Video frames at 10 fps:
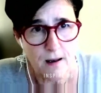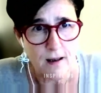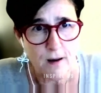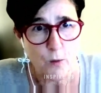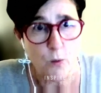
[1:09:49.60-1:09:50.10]

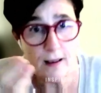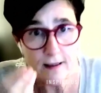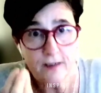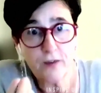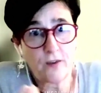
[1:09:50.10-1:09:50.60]
While
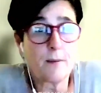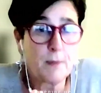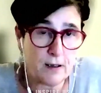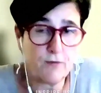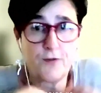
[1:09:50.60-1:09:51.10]
this, I mean,
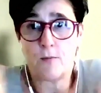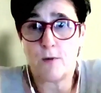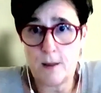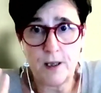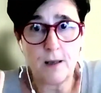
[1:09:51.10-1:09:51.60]
from an
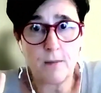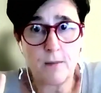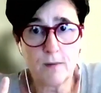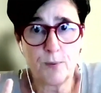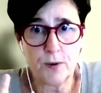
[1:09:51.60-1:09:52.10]
epidemic
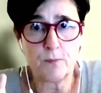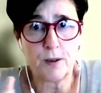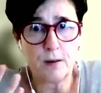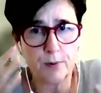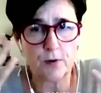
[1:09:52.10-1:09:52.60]

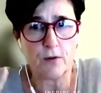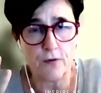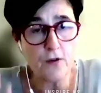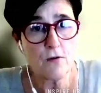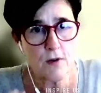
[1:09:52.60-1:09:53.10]
point of
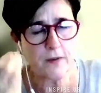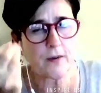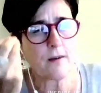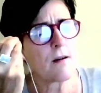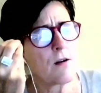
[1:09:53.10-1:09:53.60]
view, this is
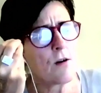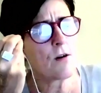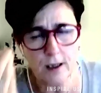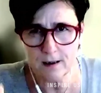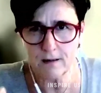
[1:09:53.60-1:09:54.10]
a
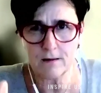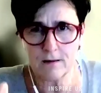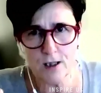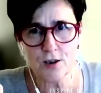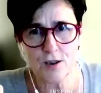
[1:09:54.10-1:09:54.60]
critical
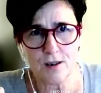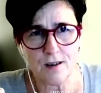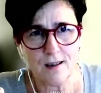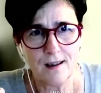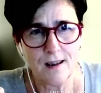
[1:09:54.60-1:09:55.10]
question.
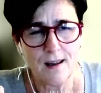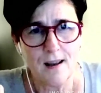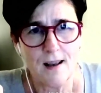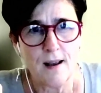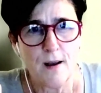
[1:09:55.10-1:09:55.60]

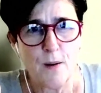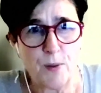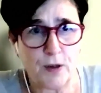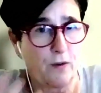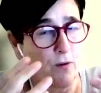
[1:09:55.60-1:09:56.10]

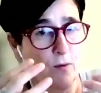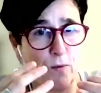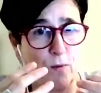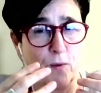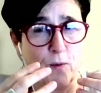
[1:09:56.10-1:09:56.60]
But
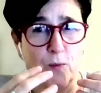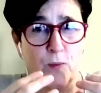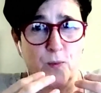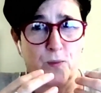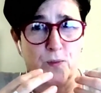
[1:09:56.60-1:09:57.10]

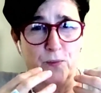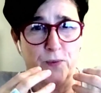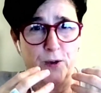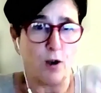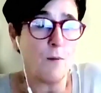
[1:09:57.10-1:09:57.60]
the
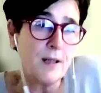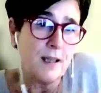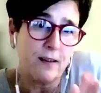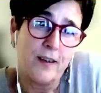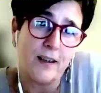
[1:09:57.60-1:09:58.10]
companies
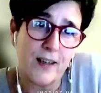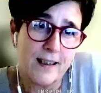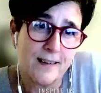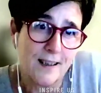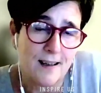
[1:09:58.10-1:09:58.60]
designed the
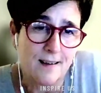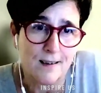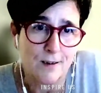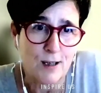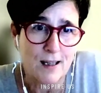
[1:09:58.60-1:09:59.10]
clinical
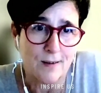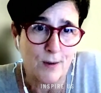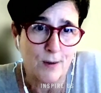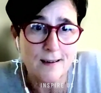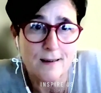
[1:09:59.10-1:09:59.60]
trials,
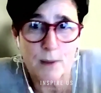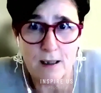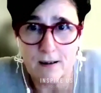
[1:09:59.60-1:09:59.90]
right? I mean,